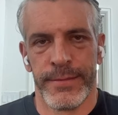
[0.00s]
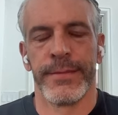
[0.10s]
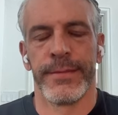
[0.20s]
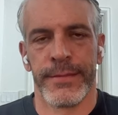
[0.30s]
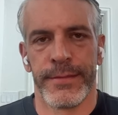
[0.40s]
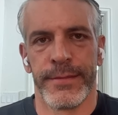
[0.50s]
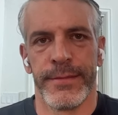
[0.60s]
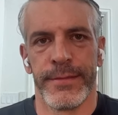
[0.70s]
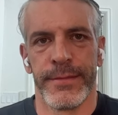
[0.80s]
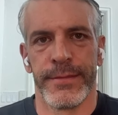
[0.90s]

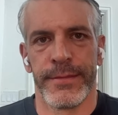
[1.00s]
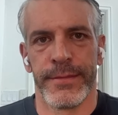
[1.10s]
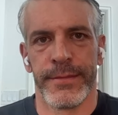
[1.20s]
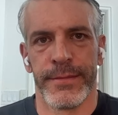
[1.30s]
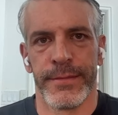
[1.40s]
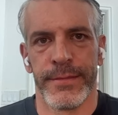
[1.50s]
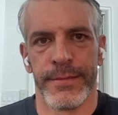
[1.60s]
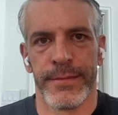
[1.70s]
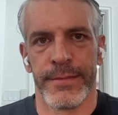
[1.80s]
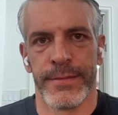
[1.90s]

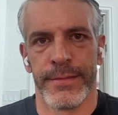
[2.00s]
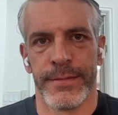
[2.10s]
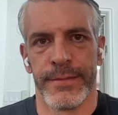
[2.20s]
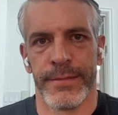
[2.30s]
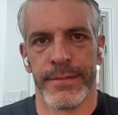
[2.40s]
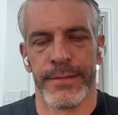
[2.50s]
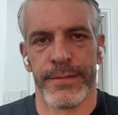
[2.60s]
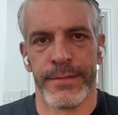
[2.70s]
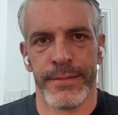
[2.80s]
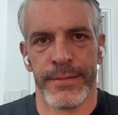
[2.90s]

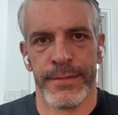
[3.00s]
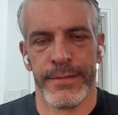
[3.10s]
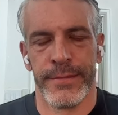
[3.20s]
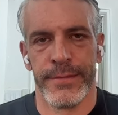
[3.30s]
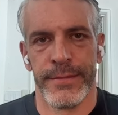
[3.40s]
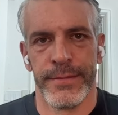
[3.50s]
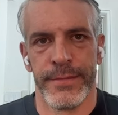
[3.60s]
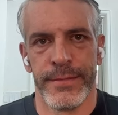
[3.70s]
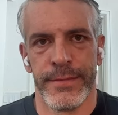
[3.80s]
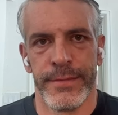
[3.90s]

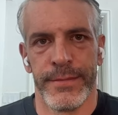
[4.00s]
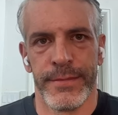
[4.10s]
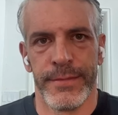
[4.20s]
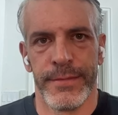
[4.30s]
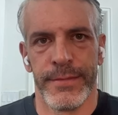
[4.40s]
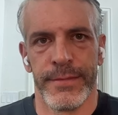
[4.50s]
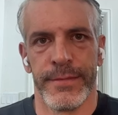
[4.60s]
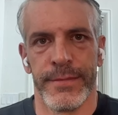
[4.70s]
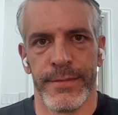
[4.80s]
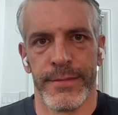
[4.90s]

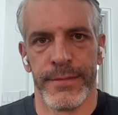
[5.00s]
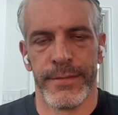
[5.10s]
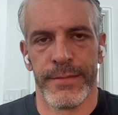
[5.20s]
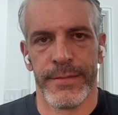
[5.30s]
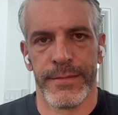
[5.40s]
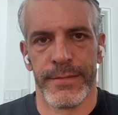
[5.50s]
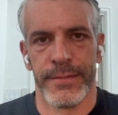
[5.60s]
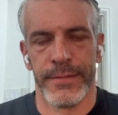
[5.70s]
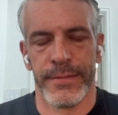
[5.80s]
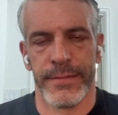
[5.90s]

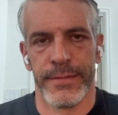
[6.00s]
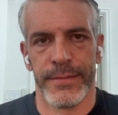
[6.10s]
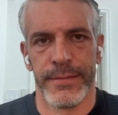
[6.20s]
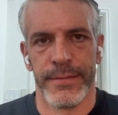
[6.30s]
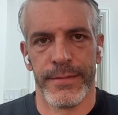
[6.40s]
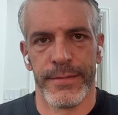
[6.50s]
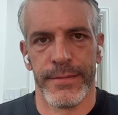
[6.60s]
This person isn't speaking.